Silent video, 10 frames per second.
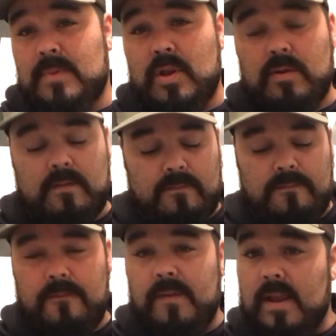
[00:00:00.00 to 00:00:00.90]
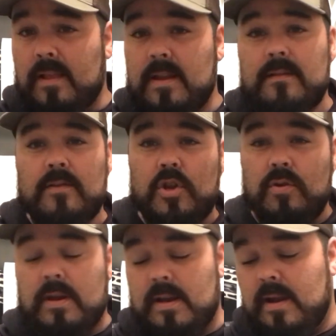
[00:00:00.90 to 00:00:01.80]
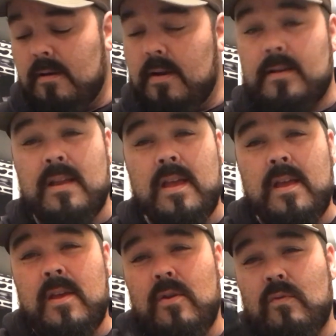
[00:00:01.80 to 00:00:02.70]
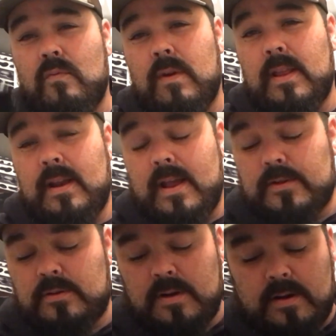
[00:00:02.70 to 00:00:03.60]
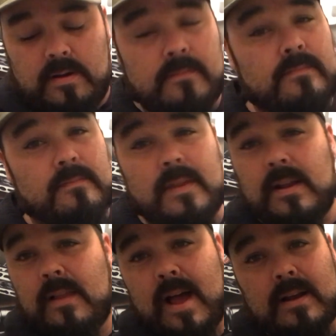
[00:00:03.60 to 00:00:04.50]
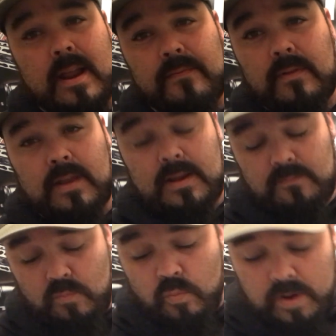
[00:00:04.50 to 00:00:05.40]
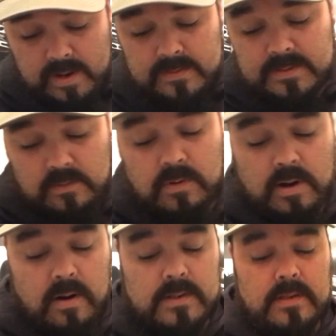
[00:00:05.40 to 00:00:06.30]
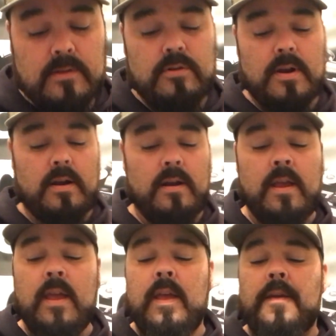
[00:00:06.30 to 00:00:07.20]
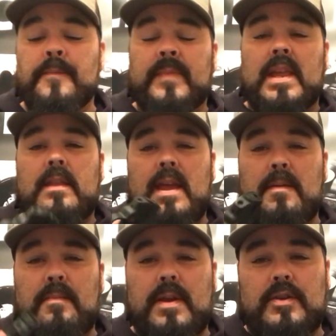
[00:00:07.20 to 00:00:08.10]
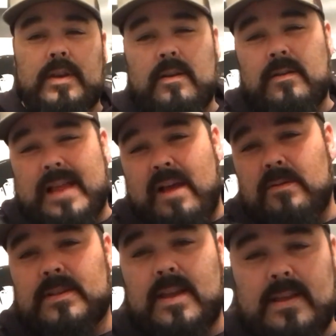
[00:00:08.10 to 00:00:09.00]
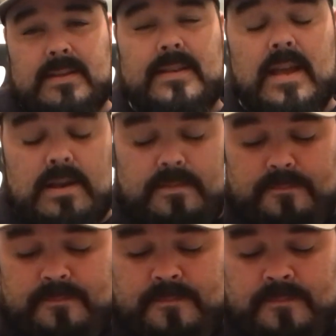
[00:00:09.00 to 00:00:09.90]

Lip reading: You can feel it, you can hear it. Really nice trigger. The Glock definitely wins in regards to the trigger. The M&P Shield, I would say, is second.